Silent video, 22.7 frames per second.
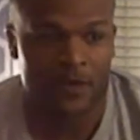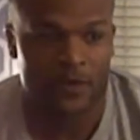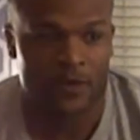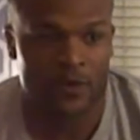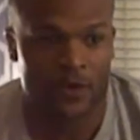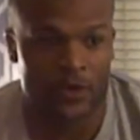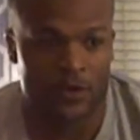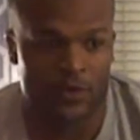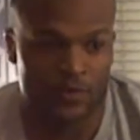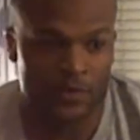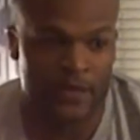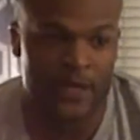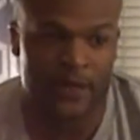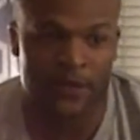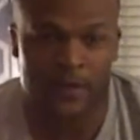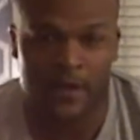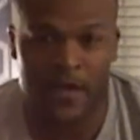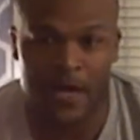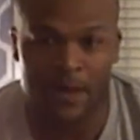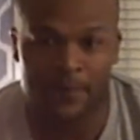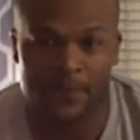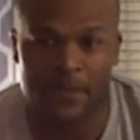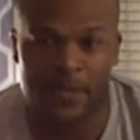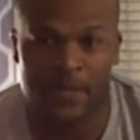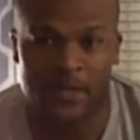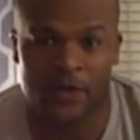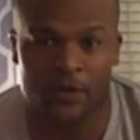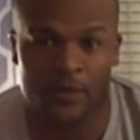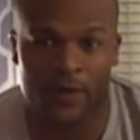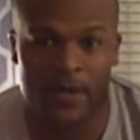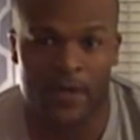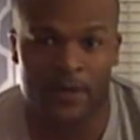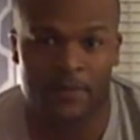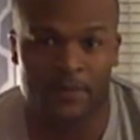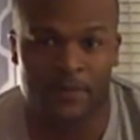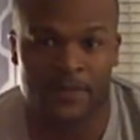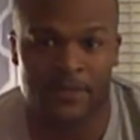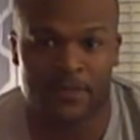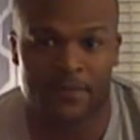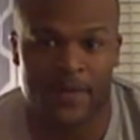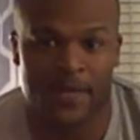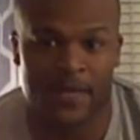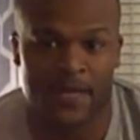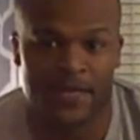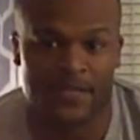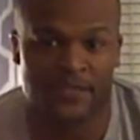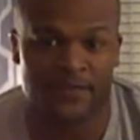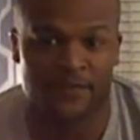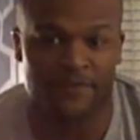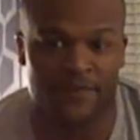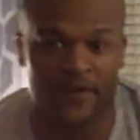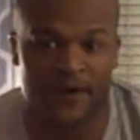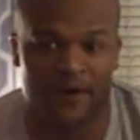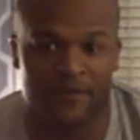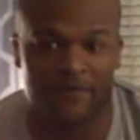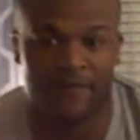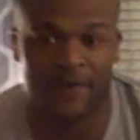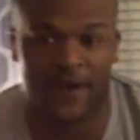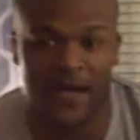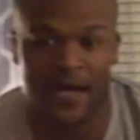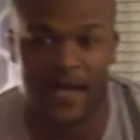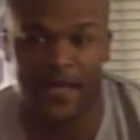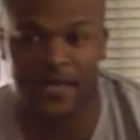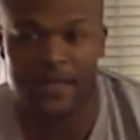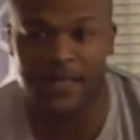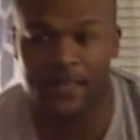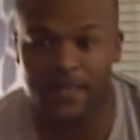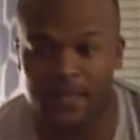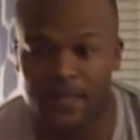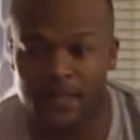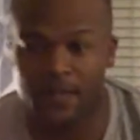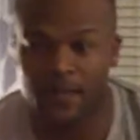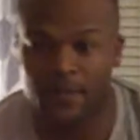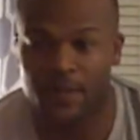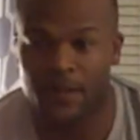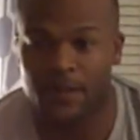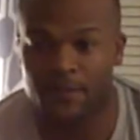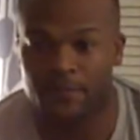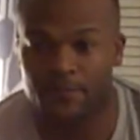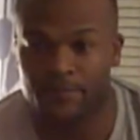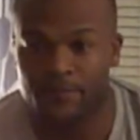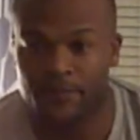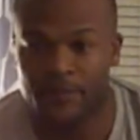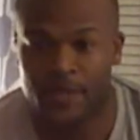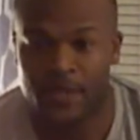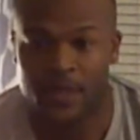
you know, you take your comic, get it graded, but somebody has to verify it, and